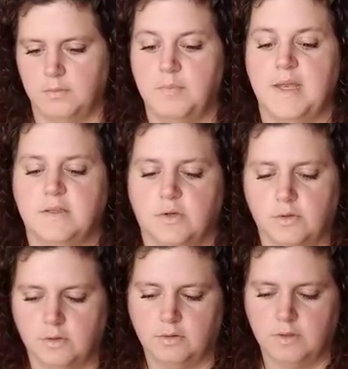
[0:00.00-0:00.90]

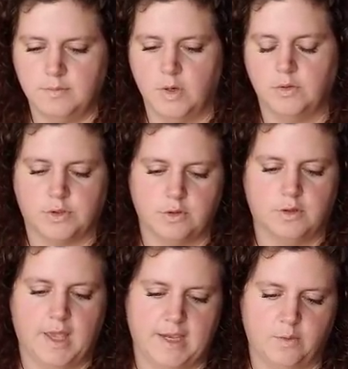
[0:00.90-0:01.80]
mental,
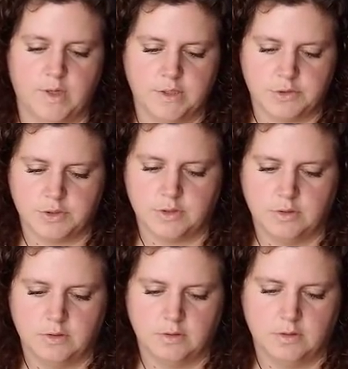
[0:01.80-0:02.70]
emotional anguish,
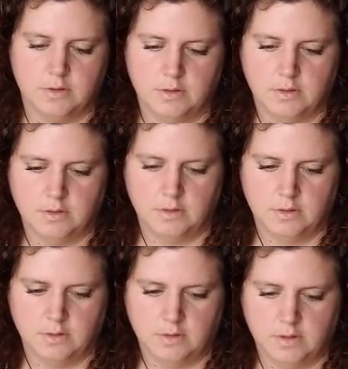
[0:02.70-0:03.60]

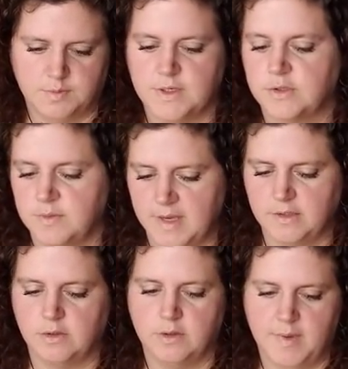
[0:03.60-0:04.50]
especially
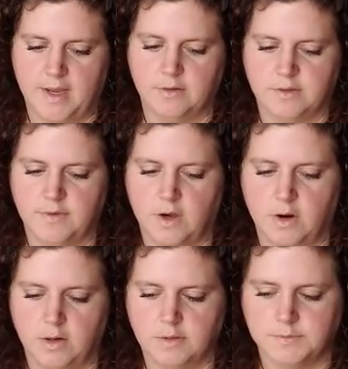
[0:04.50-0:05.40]
mental and matters of the
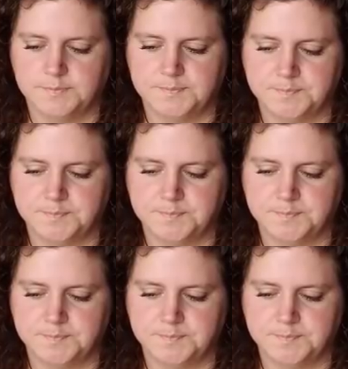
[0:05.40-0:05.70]
heart.